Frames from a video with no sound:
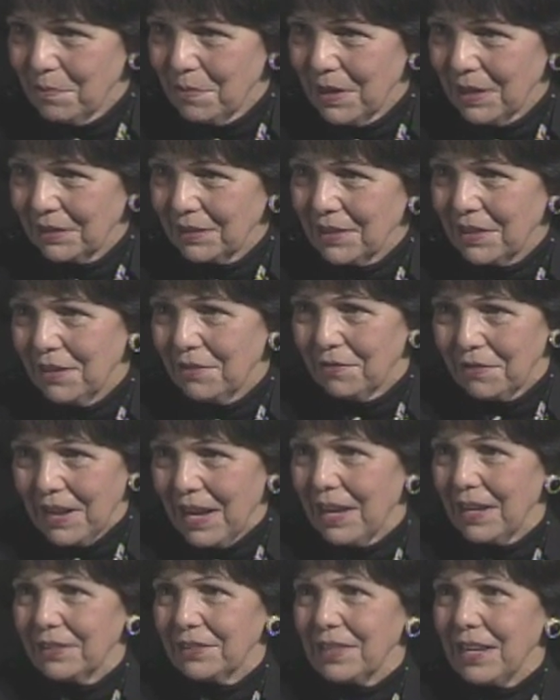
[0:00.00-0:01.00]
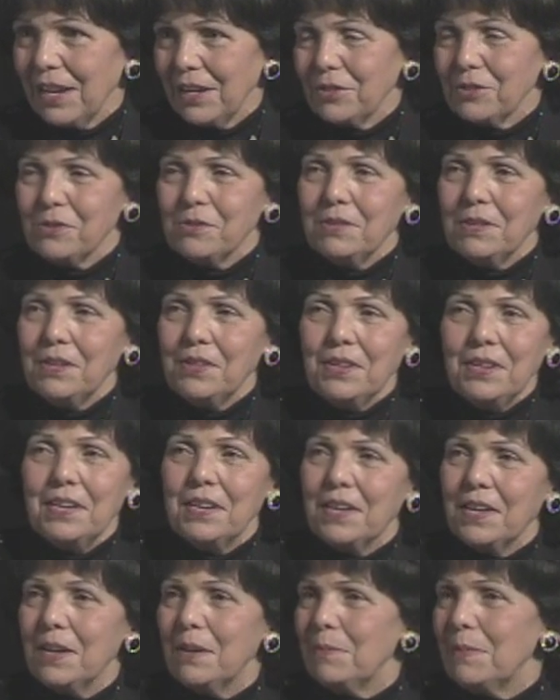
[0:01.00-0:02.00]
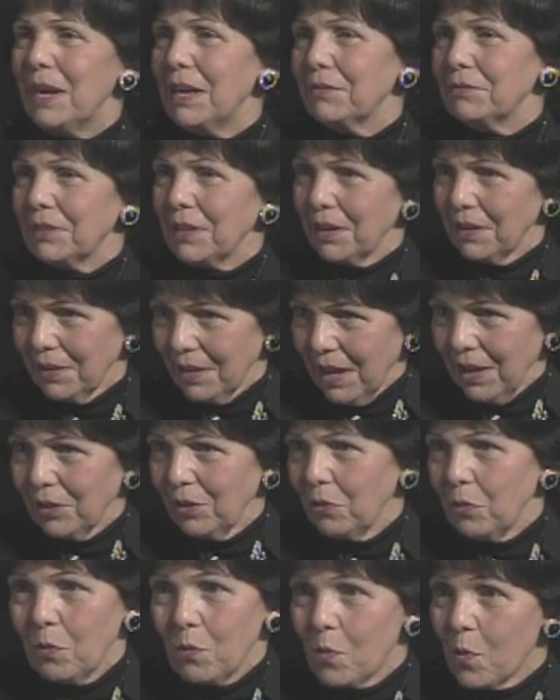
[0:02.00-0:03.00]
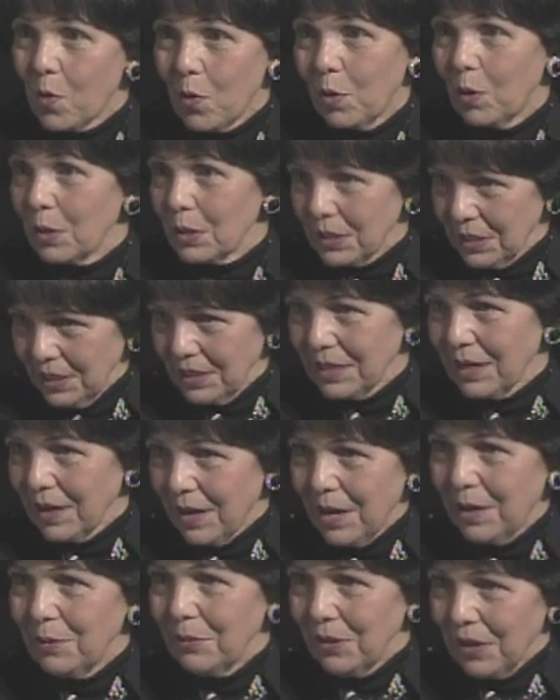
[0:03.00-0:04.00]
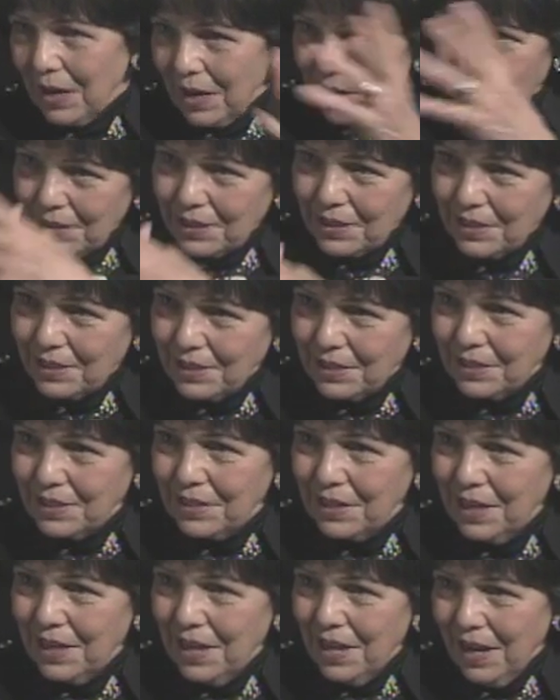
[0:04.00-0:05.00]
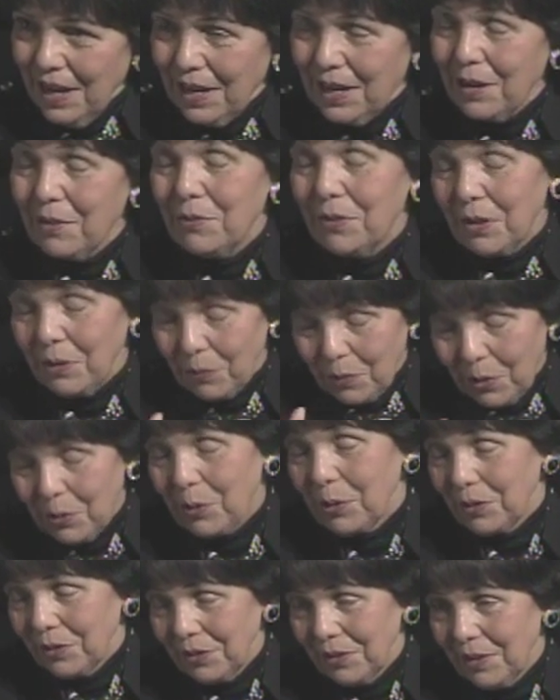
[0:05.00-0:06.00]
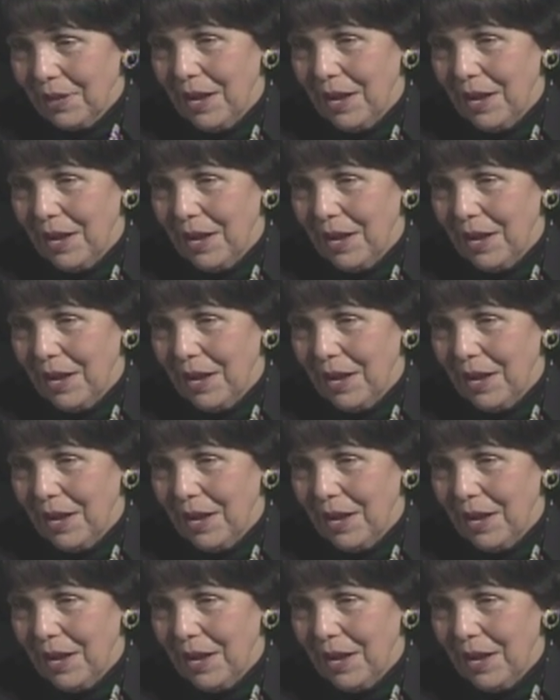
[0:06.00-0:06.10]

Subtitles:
but in fact, actually, they came after that wars around us, around the world,